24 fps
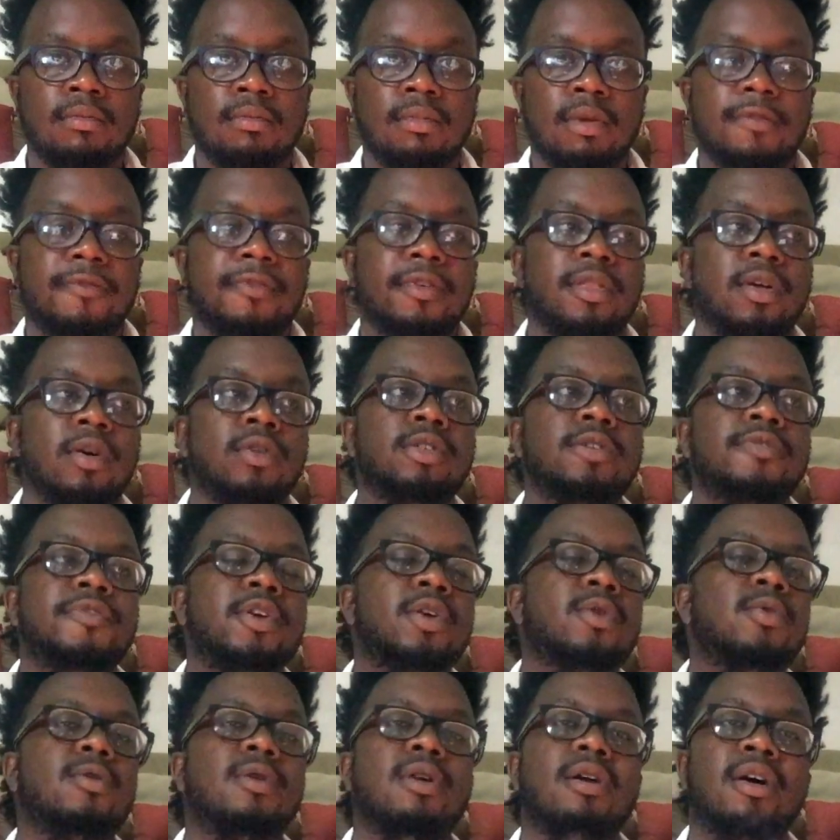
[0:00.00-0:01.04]
But for those of
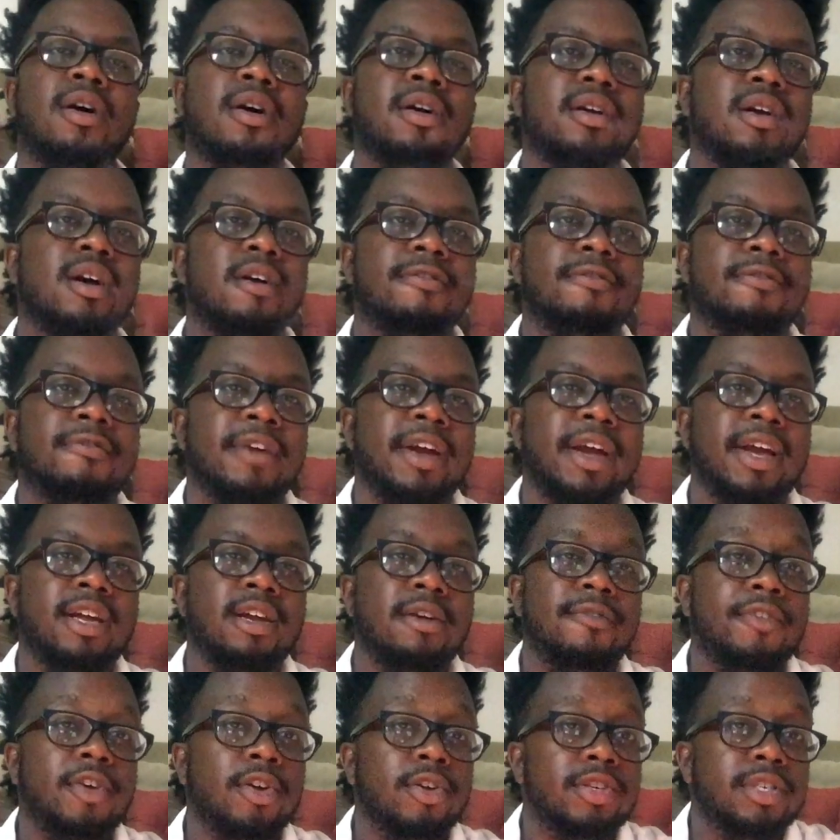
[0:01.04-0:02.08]
you who aren't afraid
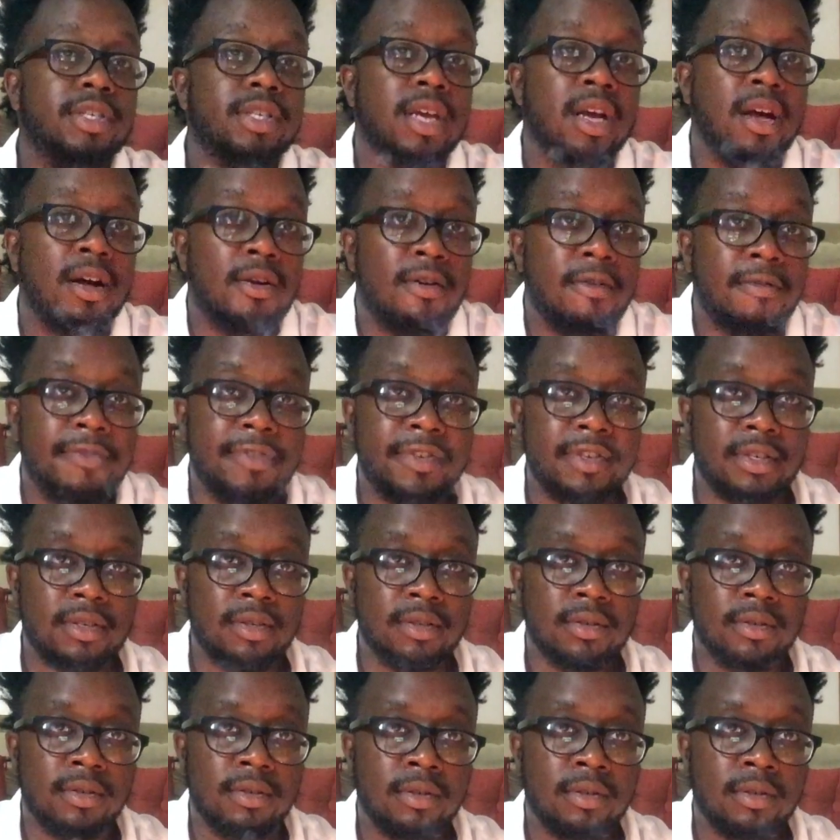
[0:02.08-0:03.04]
of yourselves,